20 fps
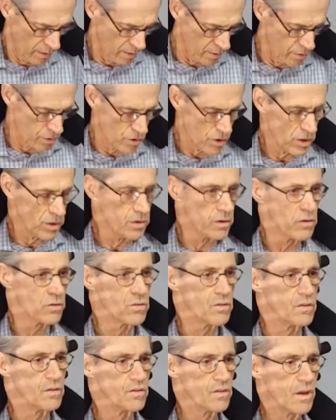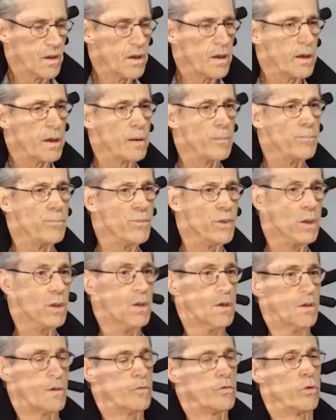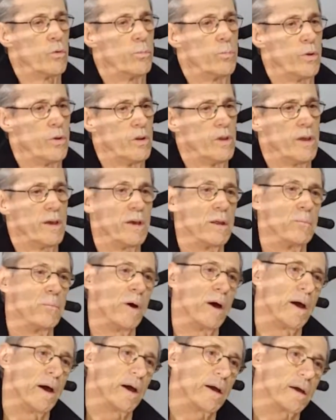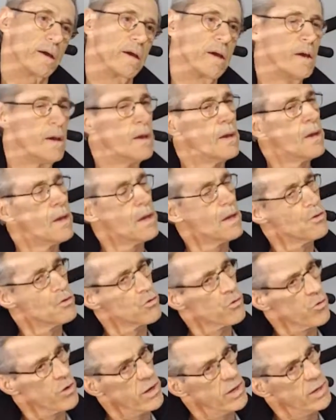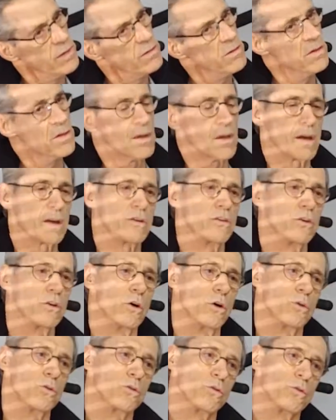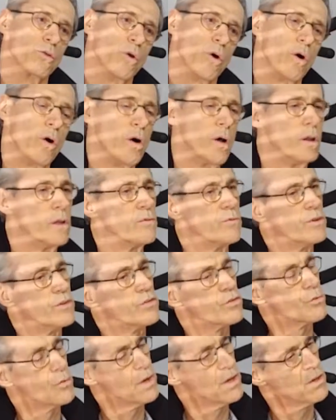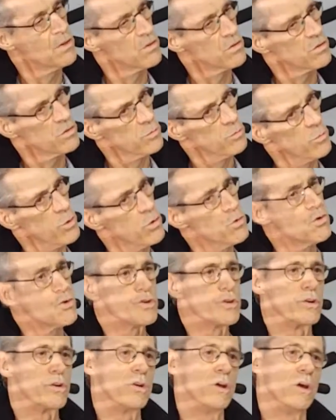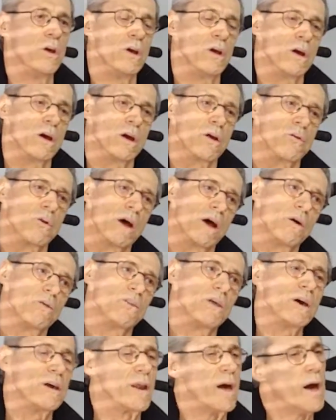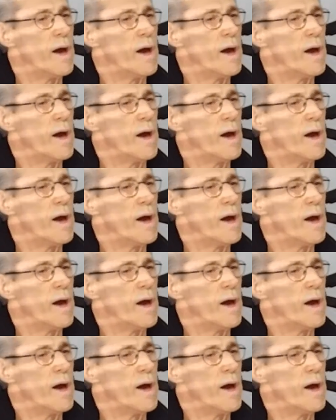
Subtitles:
ingenious design. So pull the head back and train the neck to go through all of its ranges of motion around that